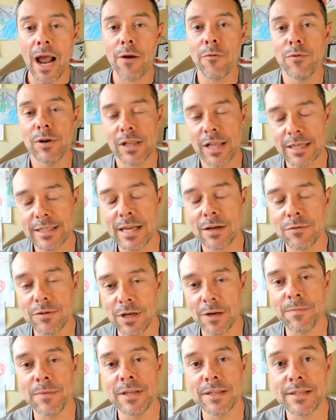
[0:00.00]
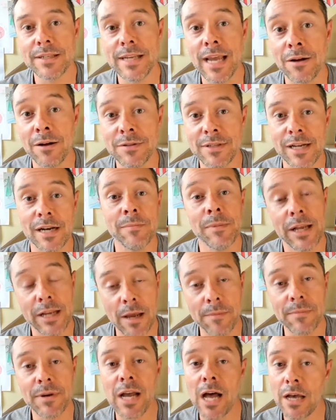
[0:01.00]
I realize how dumb this sounds, that
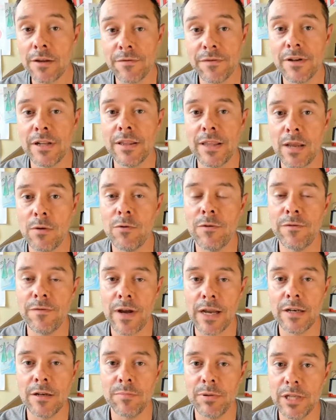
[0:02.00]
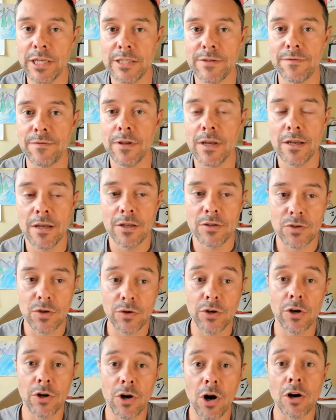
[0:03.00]
I'm confident they will find a place
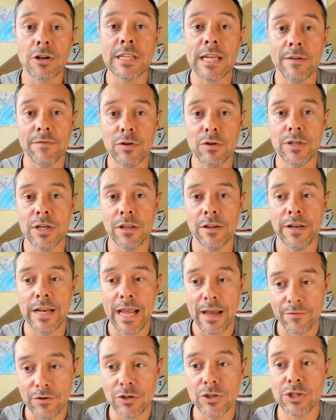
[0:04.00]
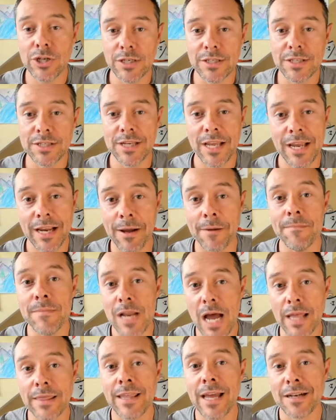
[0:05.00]
so your cards have utility after just saying
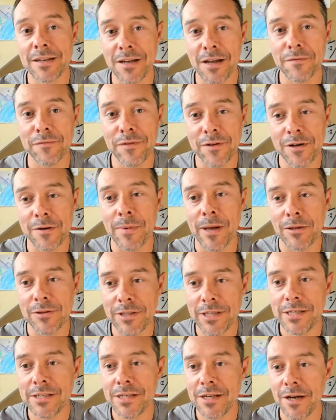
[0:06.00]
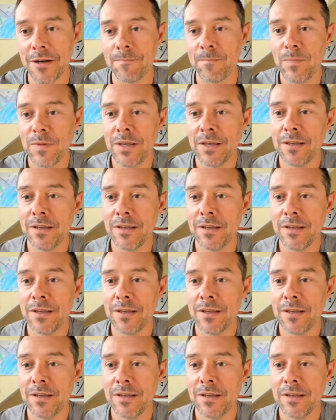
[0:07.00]
I'm not that confident about Leagues Cup.